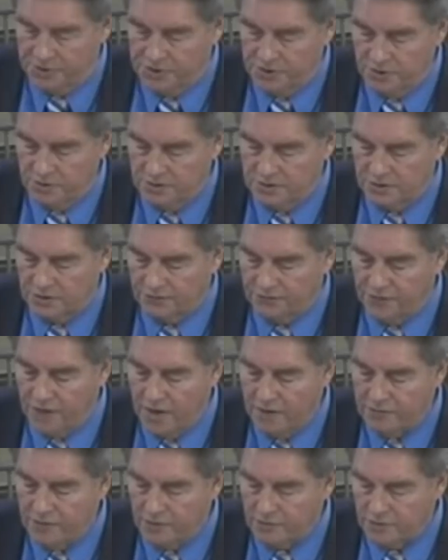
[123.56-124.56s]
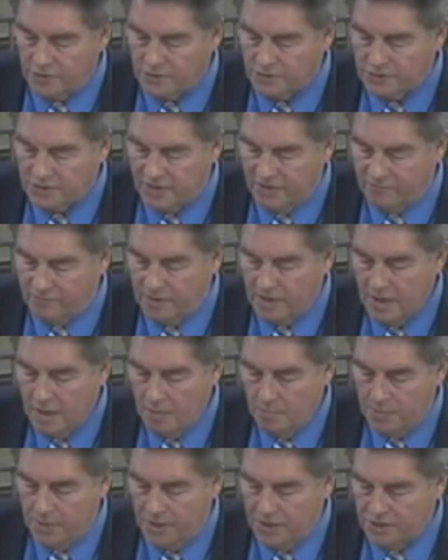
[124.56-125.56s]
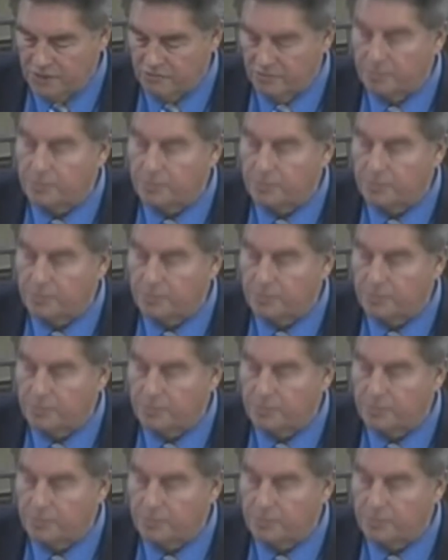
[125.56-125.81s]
produced this 507-page